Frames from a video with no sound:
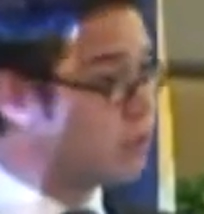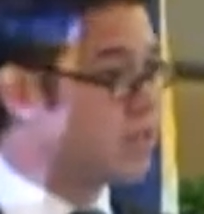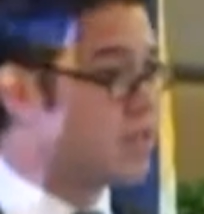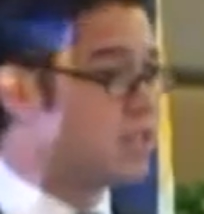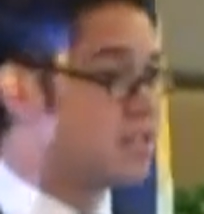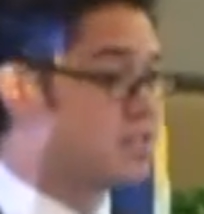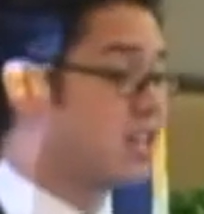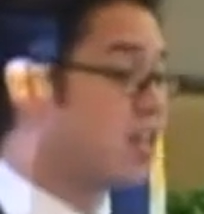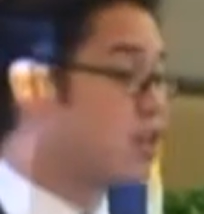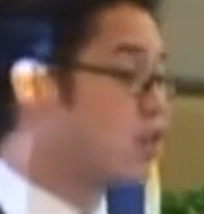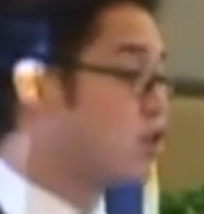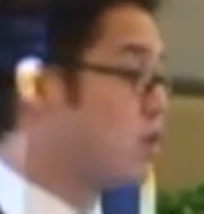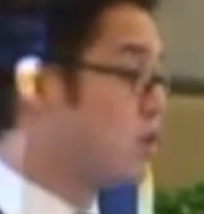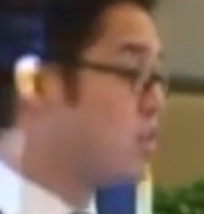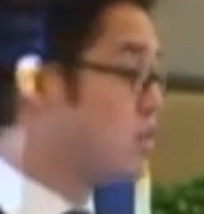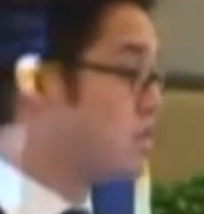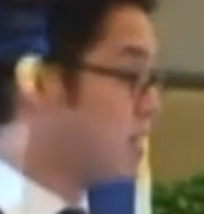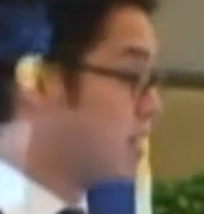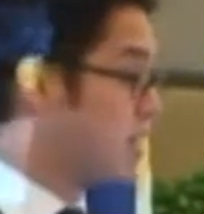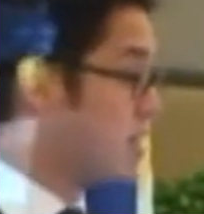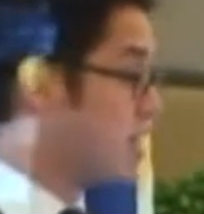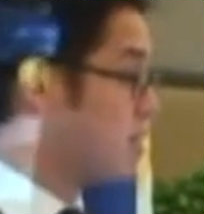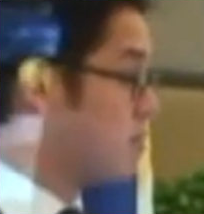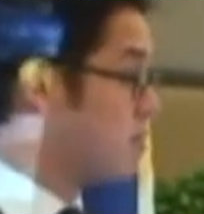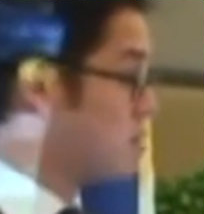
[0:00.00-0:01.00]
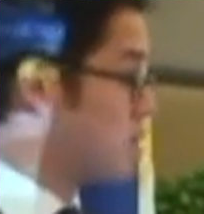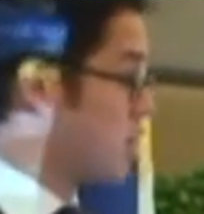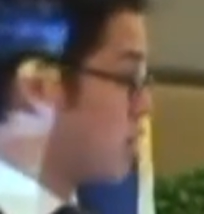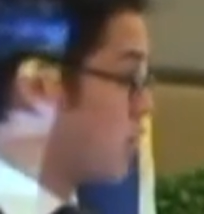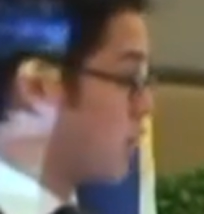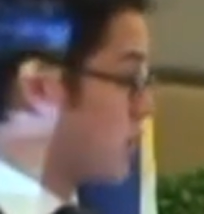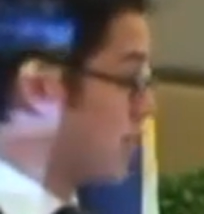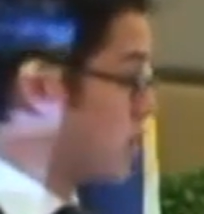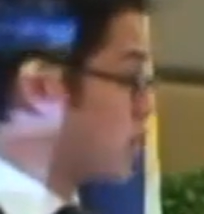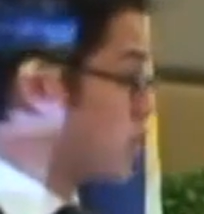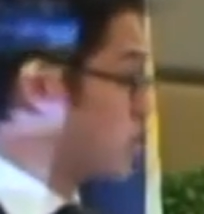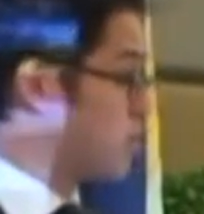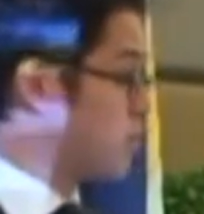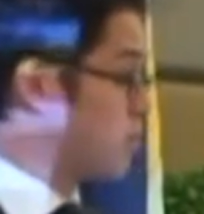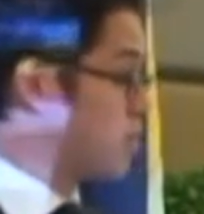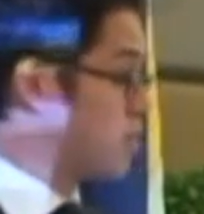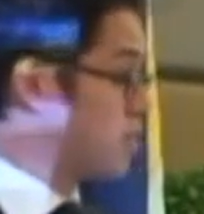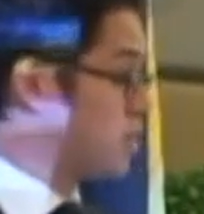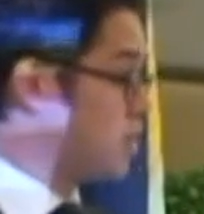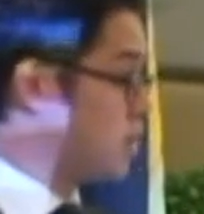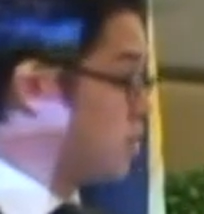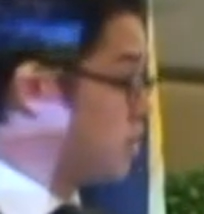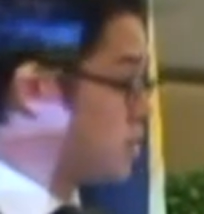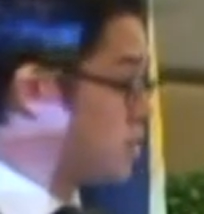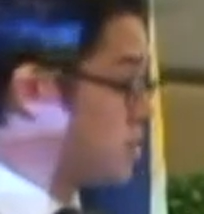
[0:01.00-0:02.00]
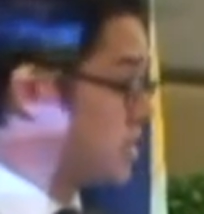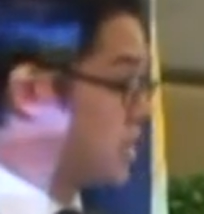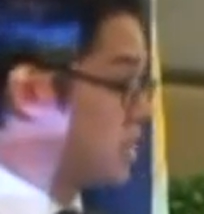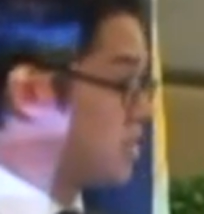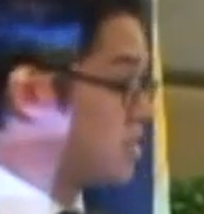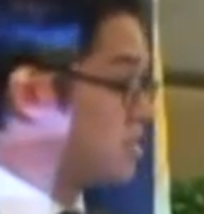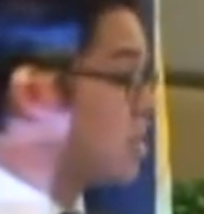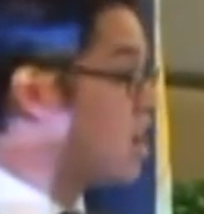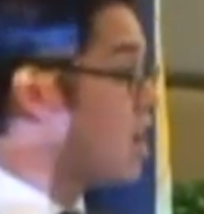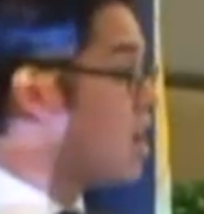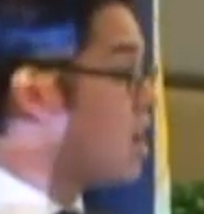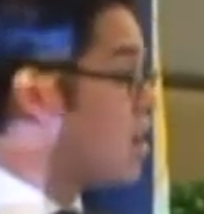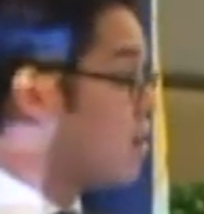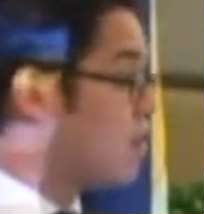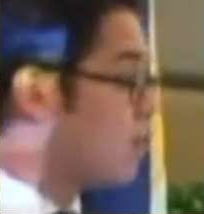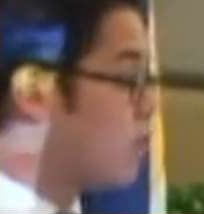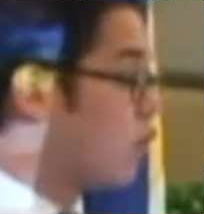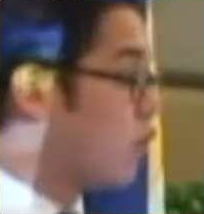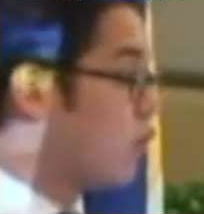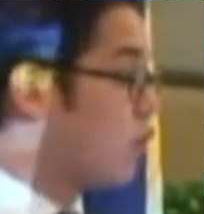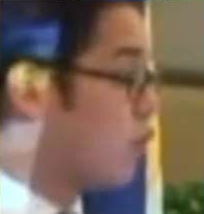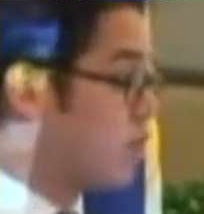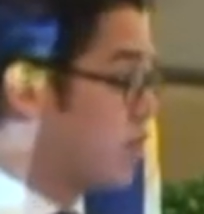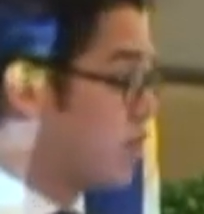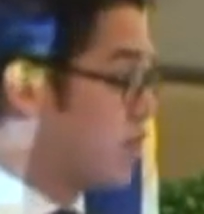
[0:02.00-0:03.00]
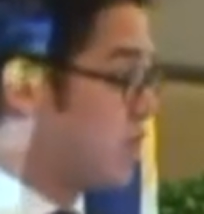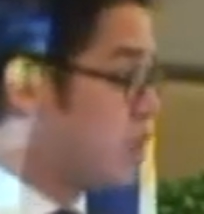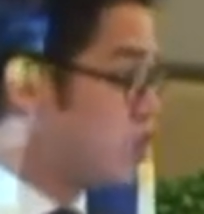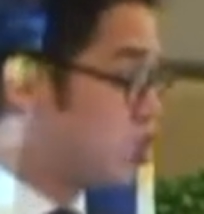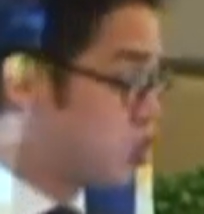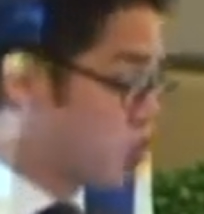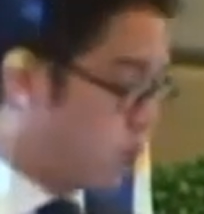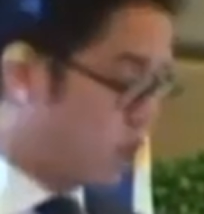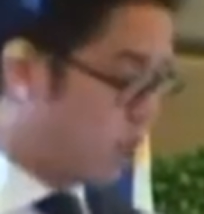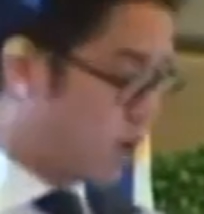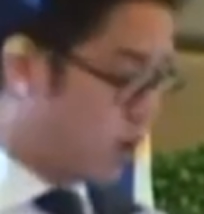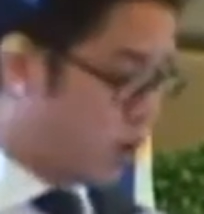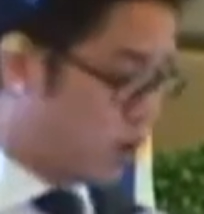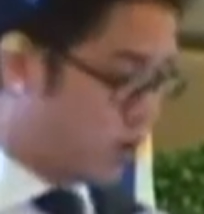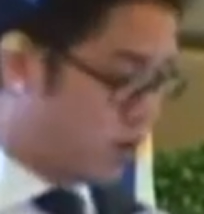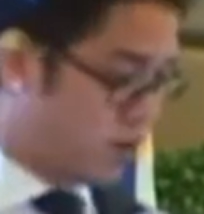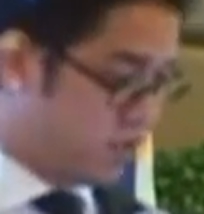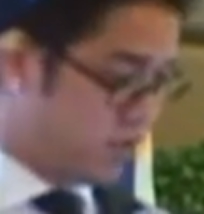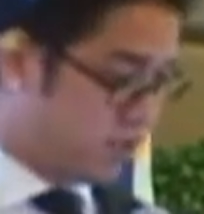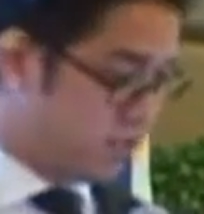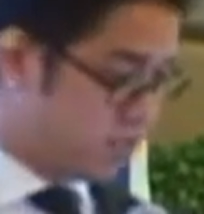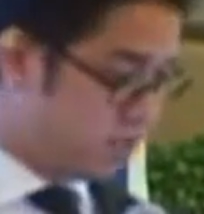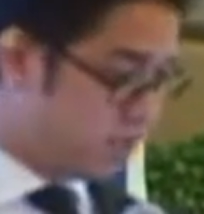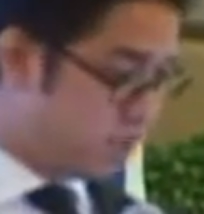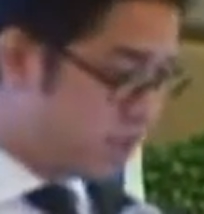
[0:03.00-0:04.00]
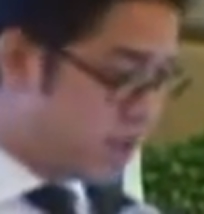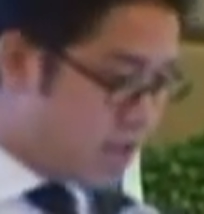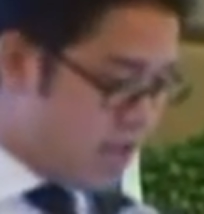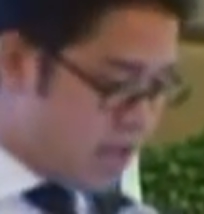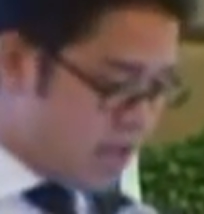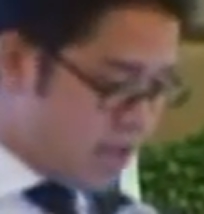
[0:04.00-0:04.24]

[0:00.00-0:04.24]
There's increased income generation opportunities for the shop owners.